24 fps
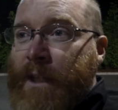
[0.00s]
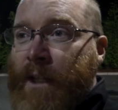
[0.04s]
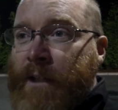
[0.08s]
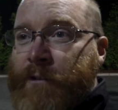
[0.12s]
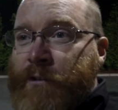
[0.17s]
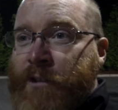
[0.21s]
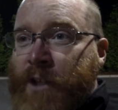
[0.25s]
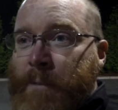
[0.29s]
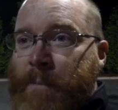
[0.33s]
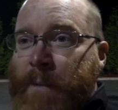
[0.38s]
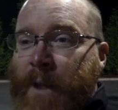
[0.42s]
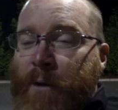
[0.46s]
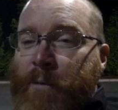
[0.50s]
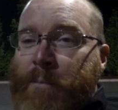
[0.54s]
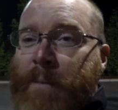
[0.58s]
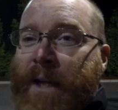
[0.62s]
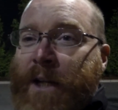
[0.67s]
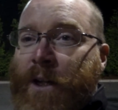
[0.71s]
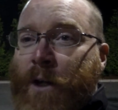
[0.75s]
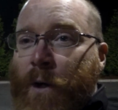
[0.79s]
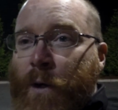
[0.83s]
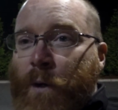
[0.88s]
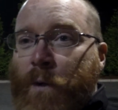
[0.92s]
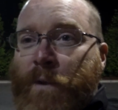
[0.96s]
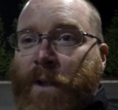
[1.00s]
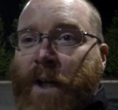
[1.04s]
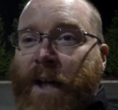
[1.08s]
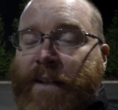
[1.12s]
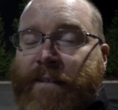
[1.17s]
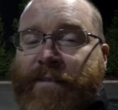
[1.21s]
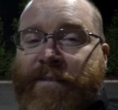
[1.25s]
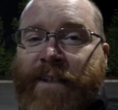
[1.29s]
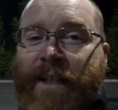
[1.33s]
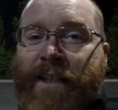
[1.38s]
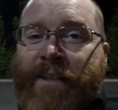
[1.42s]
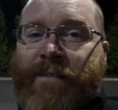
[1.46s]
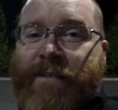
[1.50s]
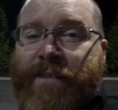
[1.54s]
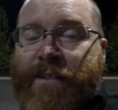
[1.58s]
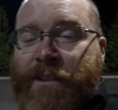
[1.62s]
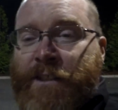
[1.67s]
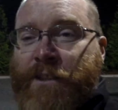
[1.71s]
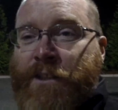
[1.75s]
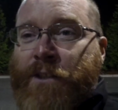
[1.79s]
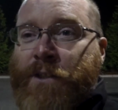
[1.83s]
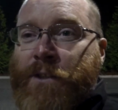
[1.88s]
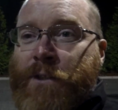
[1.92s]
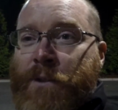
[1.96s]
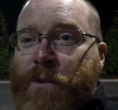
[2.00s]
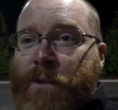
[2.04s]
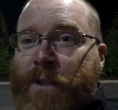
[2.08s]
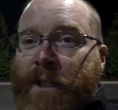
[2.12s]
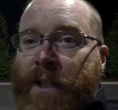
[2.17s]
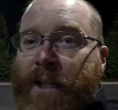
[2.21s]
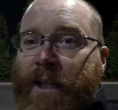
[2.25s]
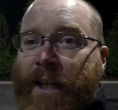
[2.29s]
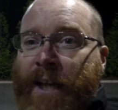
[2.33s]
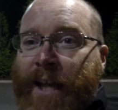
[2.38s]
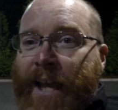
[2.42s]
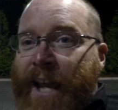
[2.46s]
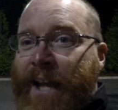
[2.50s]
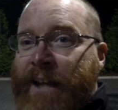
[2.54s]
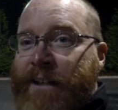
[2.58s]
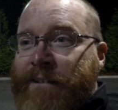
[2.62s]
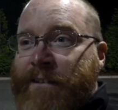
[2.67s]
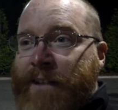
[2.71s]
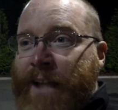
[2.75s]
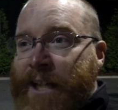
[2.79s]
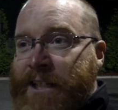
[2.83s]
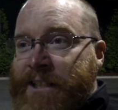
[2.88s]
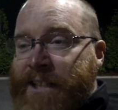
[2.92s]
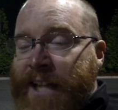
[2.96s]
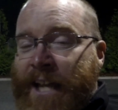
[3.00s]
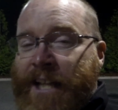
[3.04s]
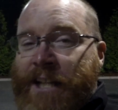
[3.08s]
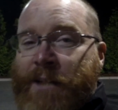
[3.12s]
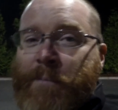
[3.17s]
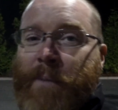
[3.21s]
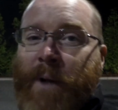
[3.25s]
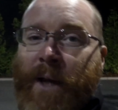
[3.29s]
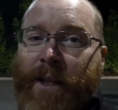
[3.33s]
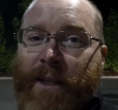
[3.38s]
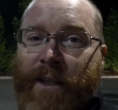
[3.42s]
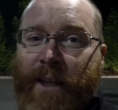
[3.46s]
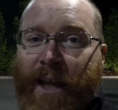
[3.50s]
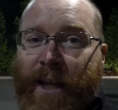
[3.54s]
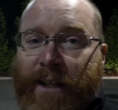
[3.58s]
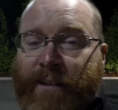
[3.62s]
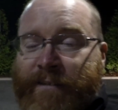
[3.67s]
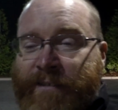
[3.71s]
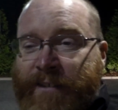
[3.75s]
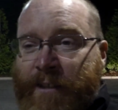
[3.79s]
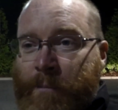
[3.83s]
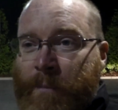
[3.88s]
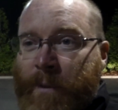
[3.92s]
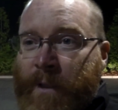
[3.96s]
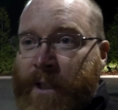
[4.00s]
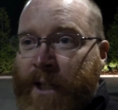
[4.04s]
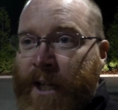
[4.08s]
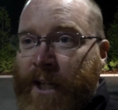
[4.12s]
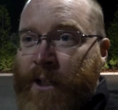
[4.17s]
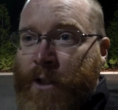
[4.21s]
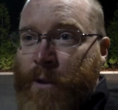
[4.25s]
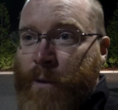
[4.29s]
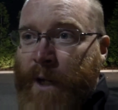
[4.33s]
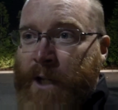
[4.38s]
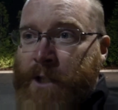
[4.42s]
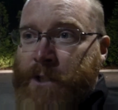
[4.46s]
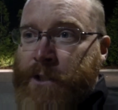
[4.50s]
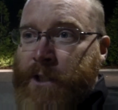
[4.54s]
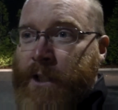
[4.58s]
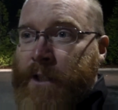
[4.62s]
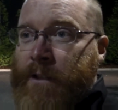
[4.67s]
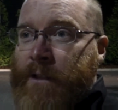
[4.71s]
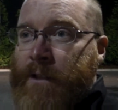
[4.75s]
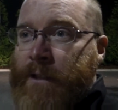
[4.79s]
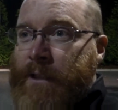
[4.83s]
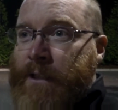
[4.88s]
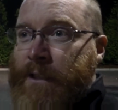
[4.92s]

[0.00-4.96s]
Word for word: something that would make a whole lot of sense to you and like to anybody that had a similar kind of question.